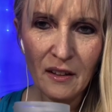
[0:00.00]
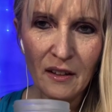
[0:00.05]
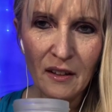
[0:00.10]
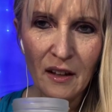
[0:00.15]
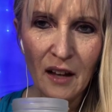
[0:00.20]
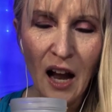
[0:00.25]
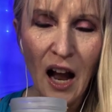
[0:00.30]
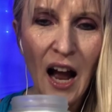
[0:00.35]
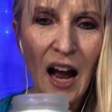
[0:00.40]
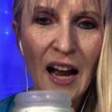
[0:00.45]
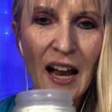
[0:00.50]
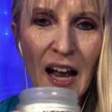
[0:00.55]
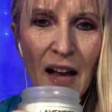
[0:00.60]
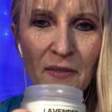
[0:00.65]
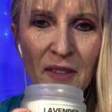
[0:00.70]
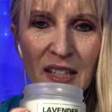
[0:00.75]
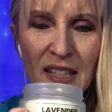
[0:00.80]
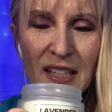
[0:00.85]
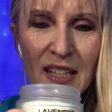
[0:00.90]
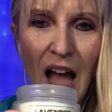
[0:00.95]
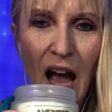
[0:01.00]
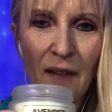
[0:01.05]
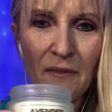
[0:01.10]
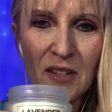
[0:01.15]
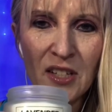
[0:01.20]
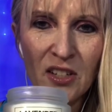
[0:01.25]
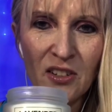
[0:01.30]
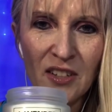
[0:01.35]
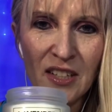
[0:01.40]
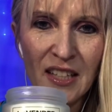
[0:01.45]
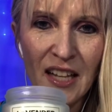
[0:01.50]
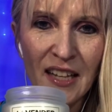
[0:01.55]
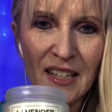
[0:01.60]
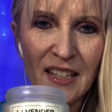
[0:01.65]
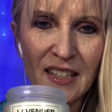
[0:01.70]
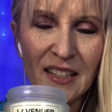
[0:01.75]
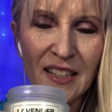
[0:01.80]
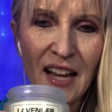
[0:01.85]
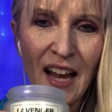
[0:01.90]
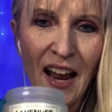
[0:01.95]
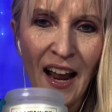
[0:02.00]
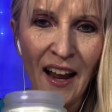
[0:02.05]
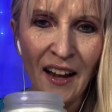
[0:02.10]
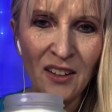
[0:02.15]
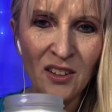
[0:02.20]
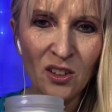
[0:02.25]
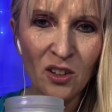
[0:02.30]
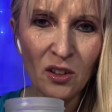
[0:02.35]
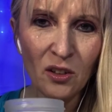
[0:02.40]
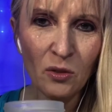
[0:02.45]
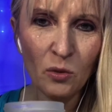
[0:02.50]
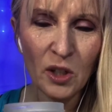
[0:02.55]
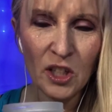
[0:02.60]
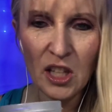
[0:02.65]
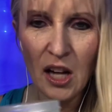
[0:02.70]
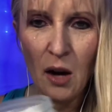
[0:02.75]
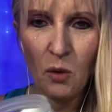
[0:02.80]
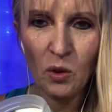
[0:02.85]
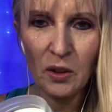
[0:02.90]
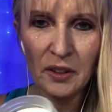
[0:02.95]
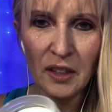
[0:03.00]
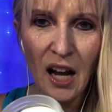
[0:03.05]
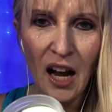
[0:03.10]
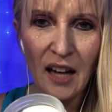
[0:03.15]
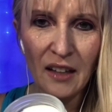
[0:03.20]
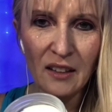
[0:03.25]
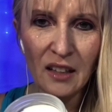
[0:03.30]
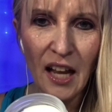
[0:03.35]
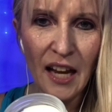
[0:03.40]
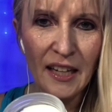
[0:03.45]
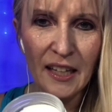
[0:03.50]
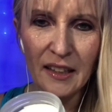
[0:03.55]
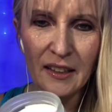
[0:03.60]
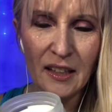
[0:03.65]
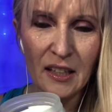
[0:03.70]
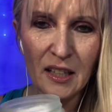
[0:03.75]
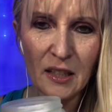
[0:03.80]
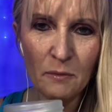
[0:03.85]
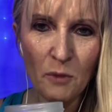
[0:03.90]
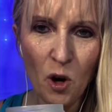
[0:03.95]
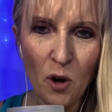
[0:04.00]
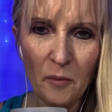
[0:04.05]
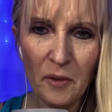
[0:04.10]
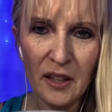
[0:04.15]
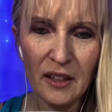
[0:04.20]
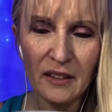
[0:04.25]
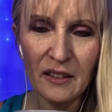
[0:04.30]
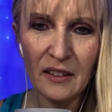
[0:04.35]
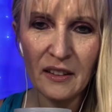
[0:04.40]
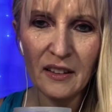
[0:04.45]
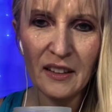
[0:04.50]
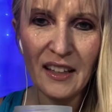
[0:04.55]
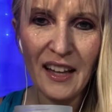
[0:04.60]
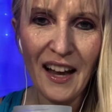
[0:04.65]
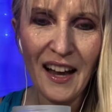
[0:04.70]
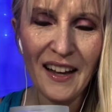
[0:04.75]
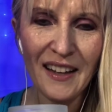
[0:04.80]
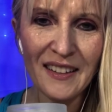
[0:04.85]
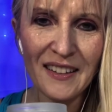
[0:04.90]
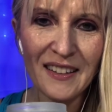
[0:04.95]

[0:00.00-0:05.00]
I have this lavender scented candle, which I will not light at this moment yet.